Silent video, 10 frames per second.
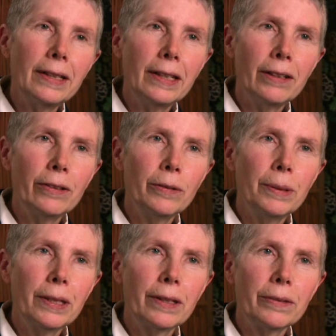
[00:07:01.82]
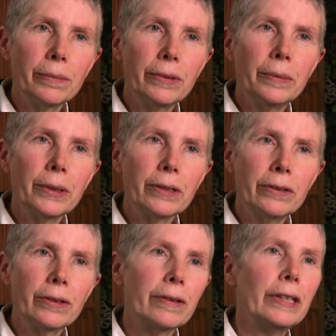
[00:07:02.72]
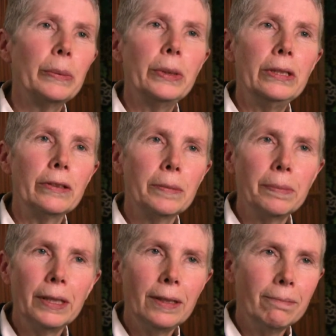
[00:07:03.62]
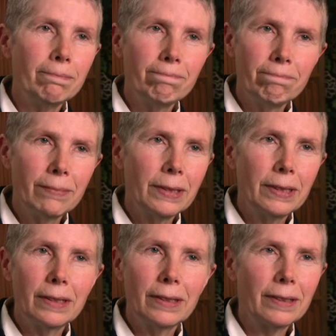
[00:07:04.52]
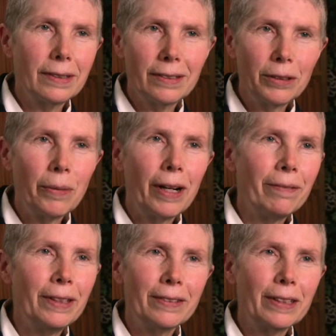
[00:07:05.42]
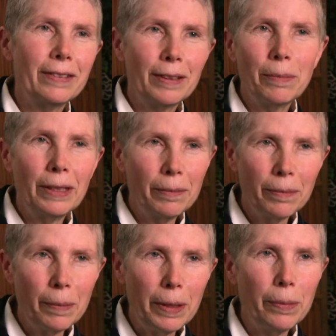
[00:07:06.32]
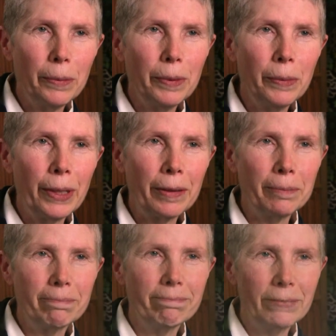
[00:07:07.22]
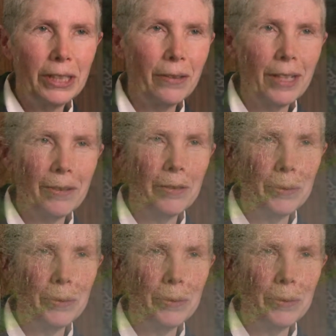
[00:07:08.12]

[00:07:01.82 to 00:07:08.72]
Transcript: at the entrance because we were concerned that it would just be so obvious that something that people would want to tear down or